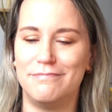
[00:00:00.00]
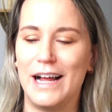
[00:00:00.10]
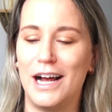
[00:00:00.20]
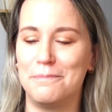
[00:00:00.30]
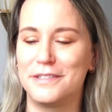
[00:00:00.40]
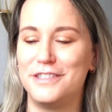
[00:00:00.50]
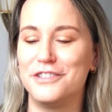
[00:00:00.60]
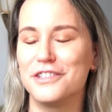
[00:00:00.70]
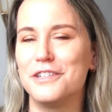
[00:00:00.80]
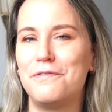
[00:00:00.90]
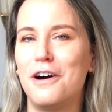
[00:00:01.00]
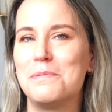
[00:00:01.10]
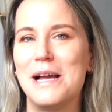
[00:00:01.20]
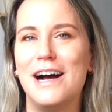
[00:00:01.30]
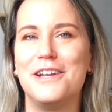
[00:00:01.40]
apps usually fall
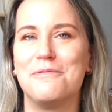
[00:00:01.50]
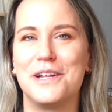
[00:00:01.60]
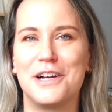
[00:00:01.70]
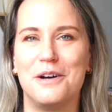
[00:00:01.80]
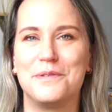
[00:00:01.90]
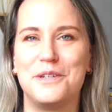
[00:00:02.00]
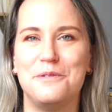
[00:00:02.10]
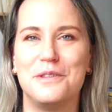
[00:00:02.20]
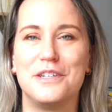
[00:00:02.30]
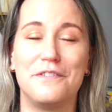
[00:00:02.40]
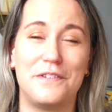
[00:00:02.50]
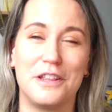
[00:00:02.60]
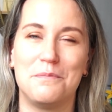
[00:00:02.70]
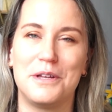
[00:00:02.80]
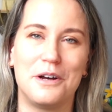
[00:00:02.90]
behind when it comes to the
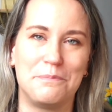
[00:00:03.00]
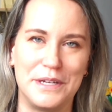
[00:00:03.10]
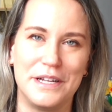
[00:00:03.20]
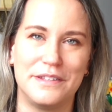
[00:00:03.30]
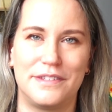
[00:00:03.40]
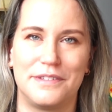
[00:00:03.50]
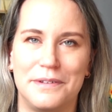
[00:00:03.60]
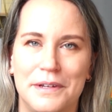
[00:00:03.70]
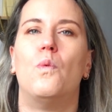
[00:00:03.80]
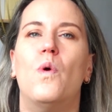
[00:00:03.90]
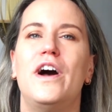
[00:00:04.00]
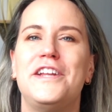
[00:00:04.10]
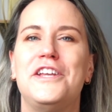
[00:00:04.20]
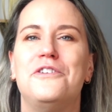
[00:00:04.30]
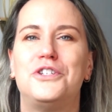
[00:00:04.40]
development updates.
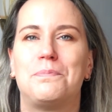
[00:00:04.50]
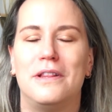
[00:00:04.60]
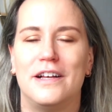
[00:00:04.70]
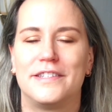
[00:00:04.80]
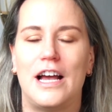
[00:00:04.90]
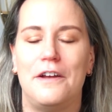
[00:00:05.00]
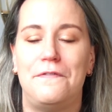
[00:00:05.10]
One huge plus I